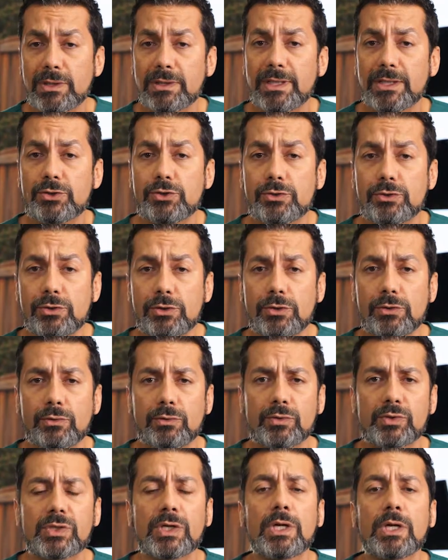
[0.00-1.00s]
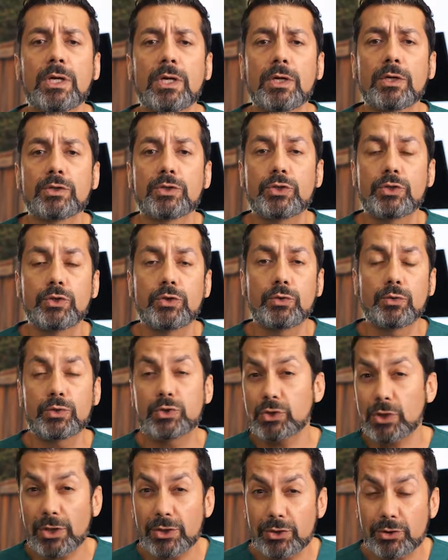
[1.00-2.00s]
that you use to
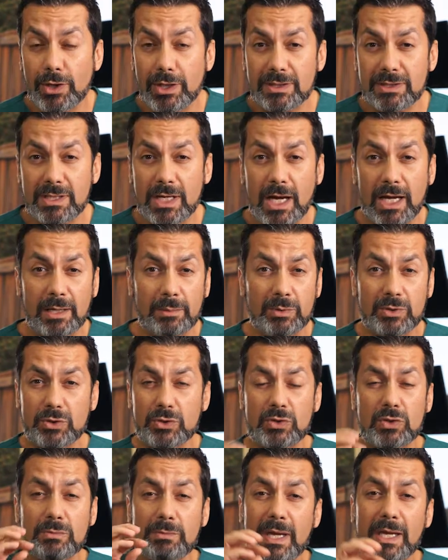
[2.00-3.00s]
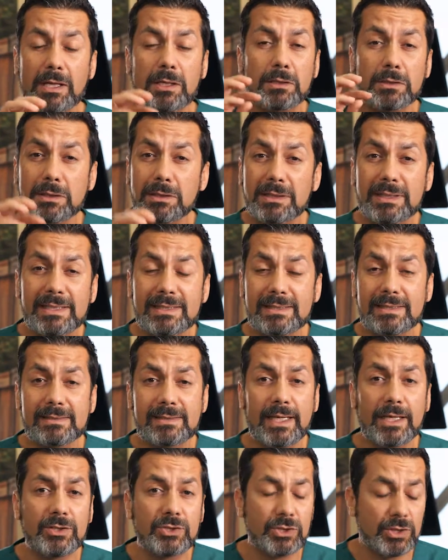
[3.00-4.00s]
start your osteotomy, just to make a little
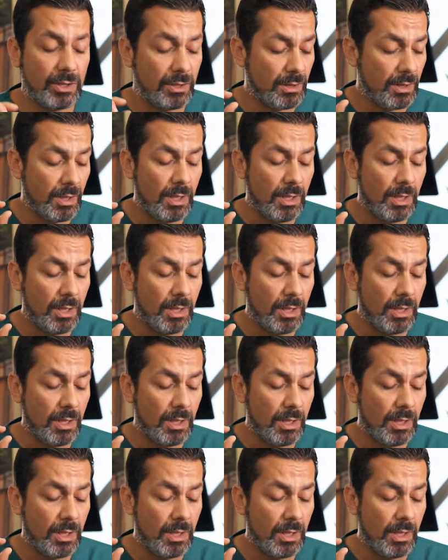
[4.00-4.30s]
indentation